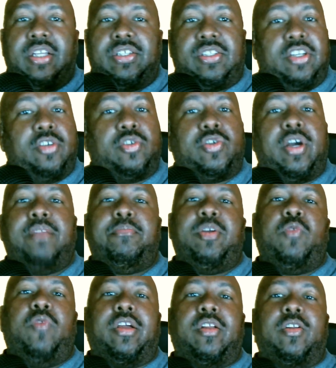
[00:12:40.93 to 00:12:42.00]
Still trying to
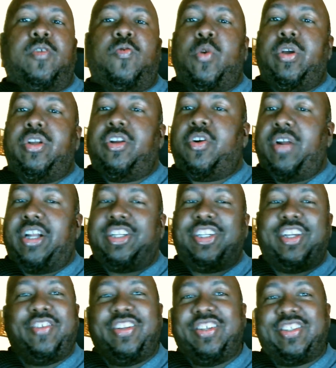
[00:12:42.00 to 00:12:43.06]
be regular for you to go and
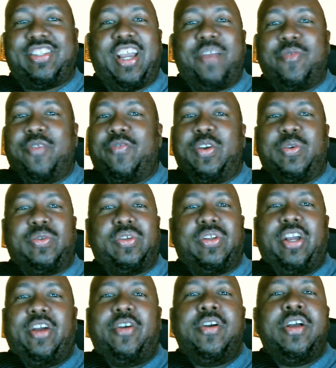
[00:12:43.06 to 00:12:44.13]
actually give you these same reviews
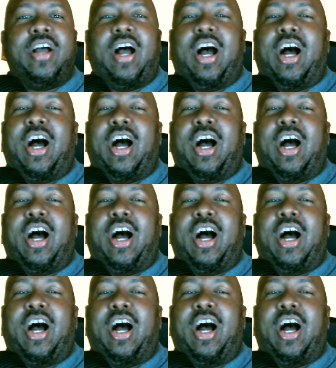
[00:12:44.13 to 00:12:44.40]
on there,